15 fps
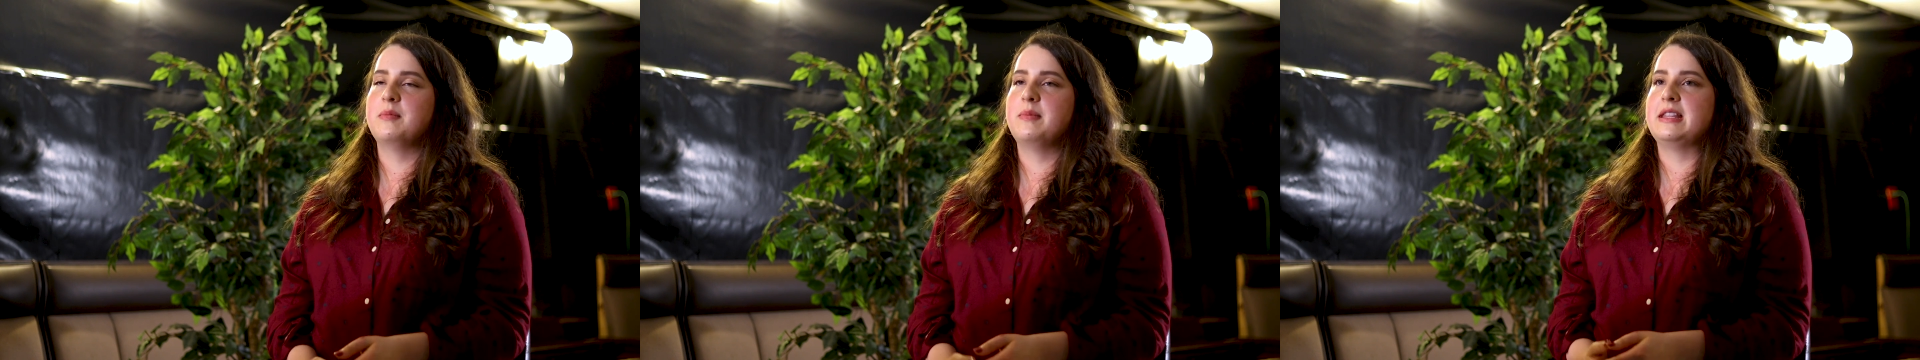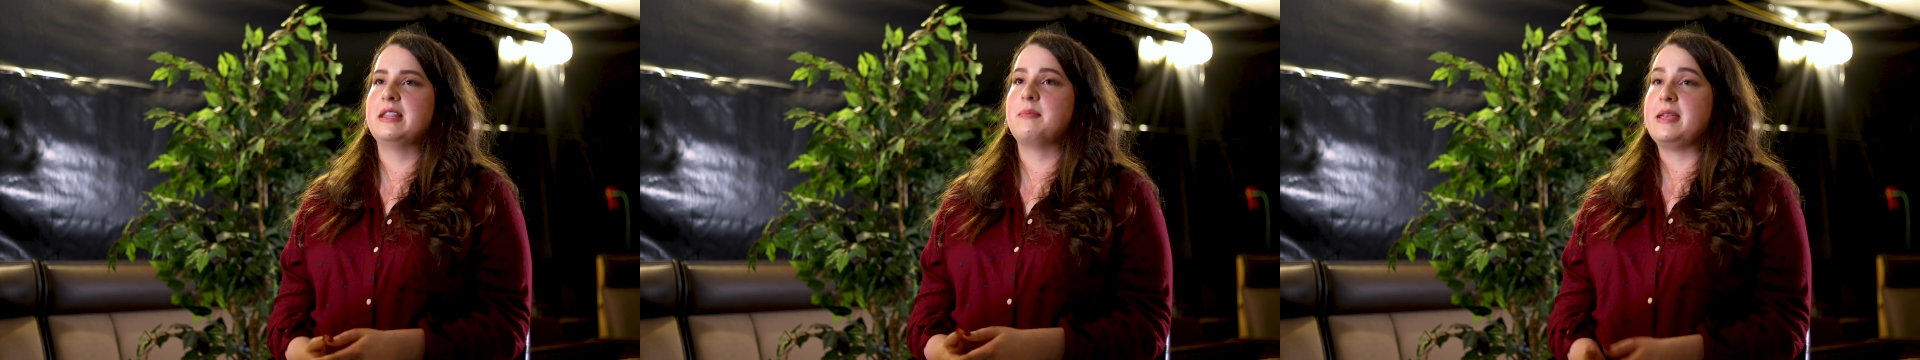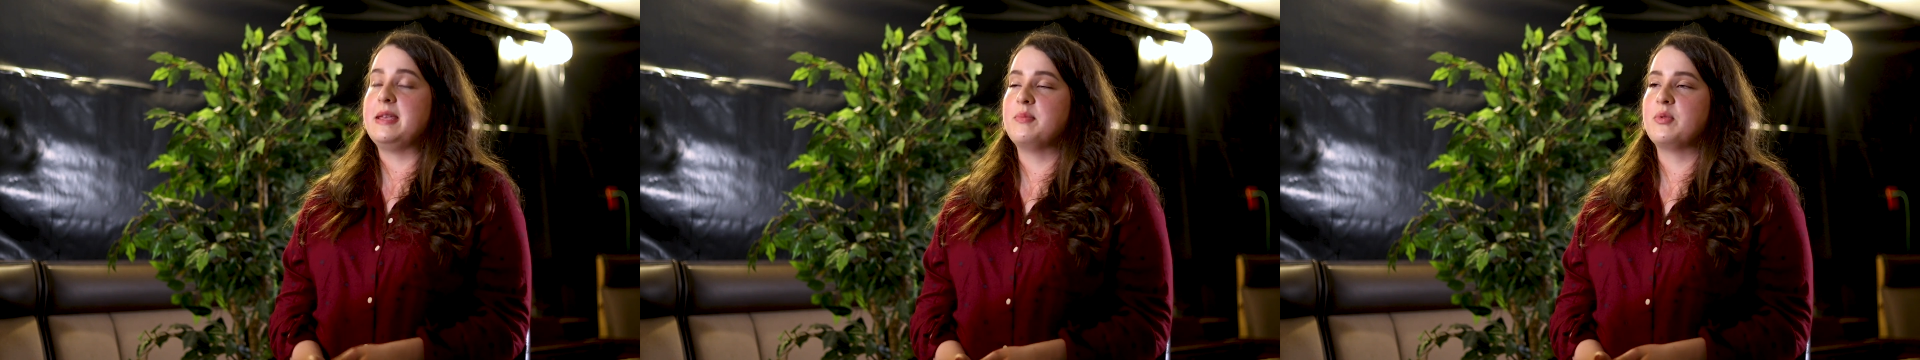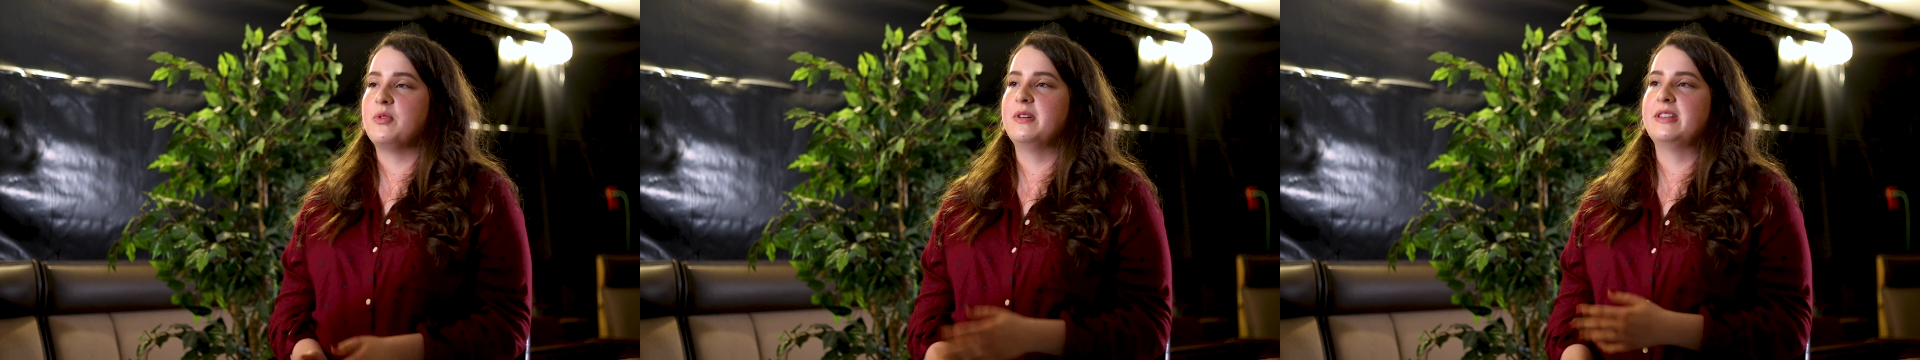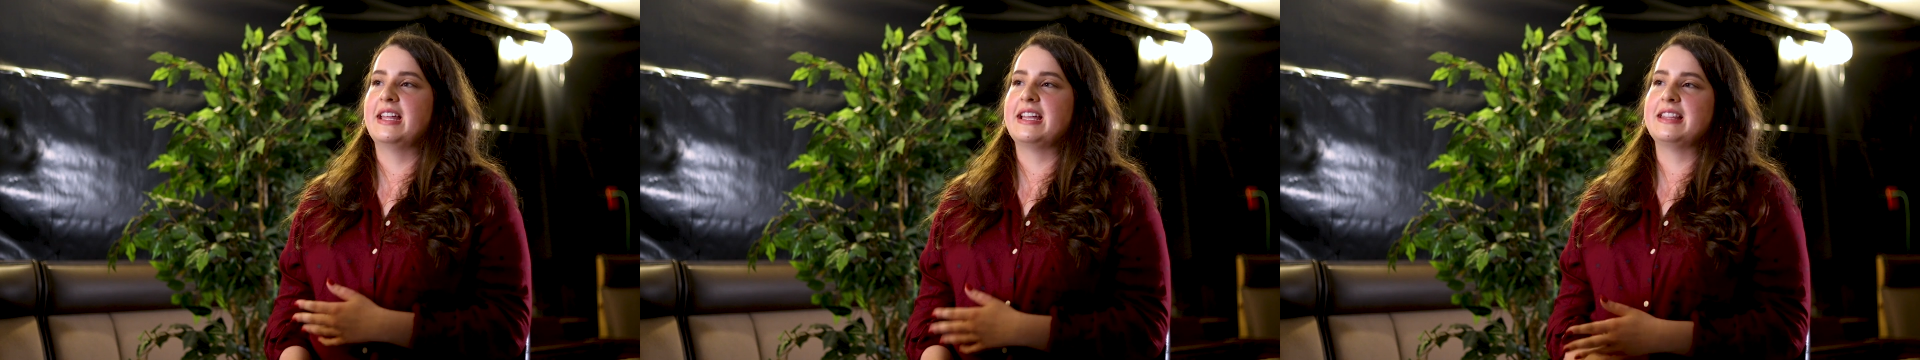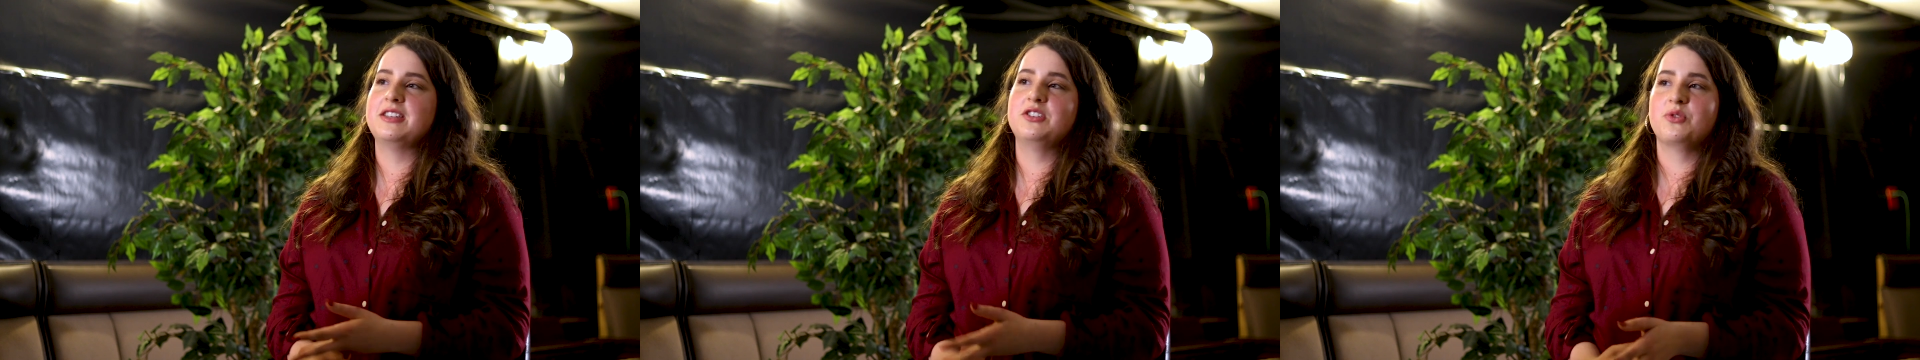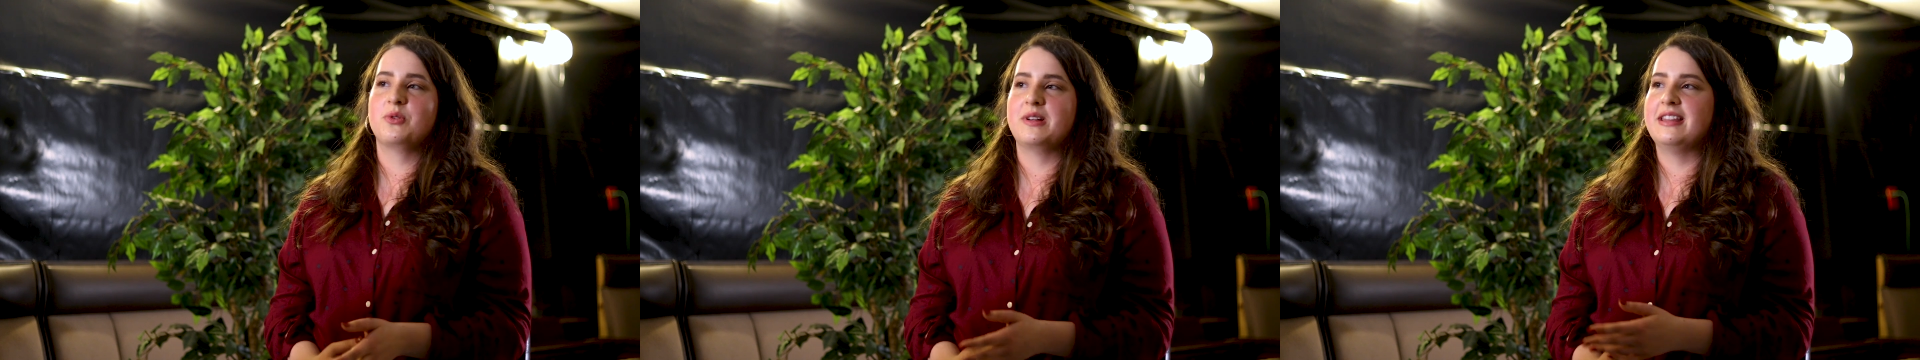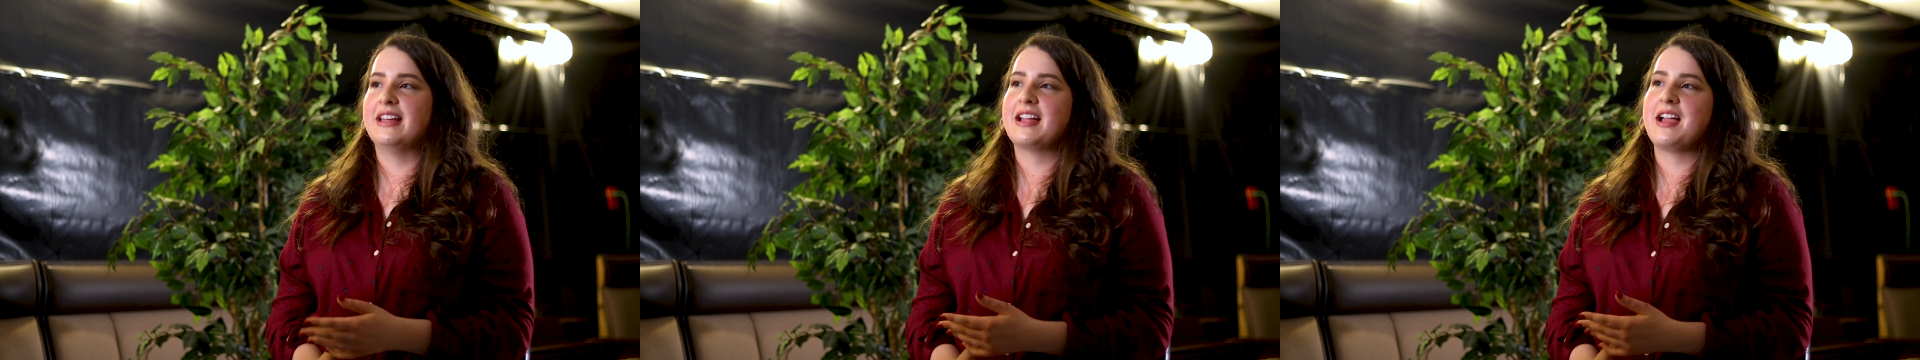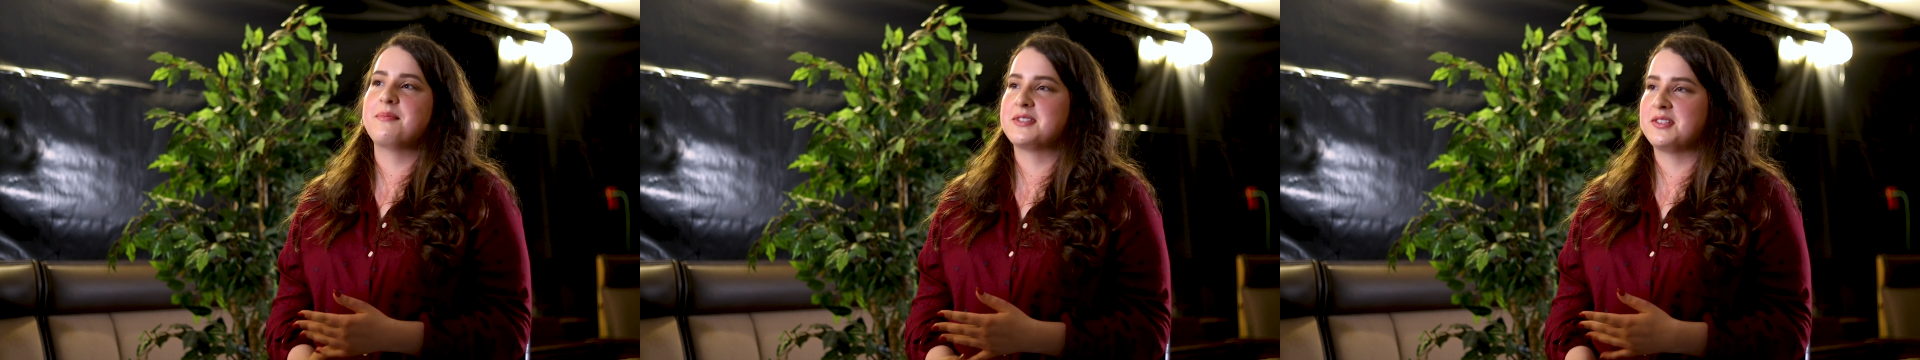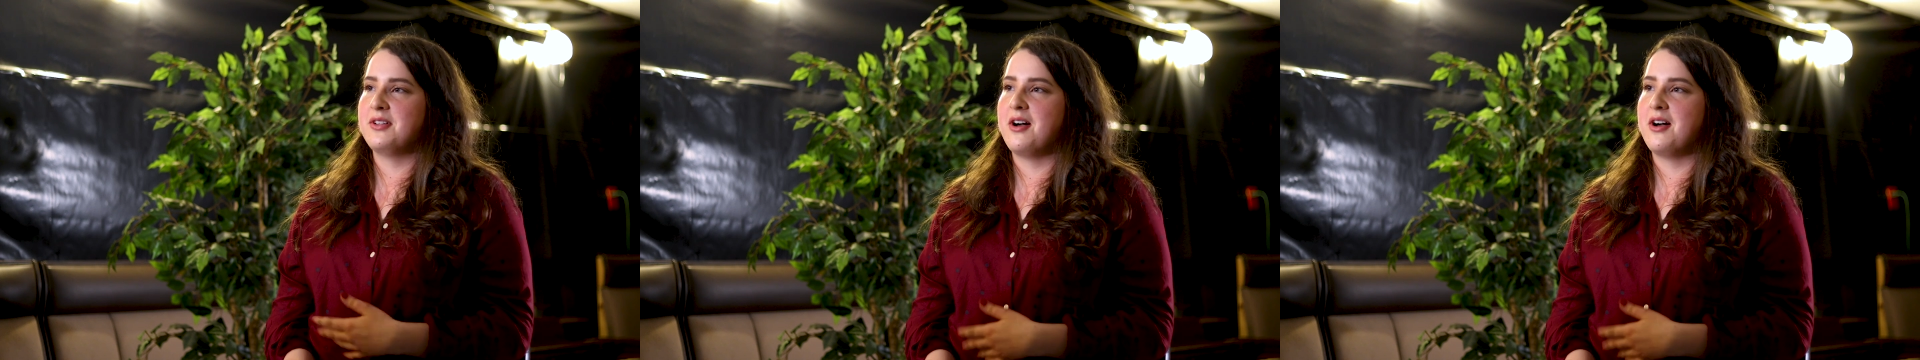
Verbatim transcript: would be the people and like the joy that comes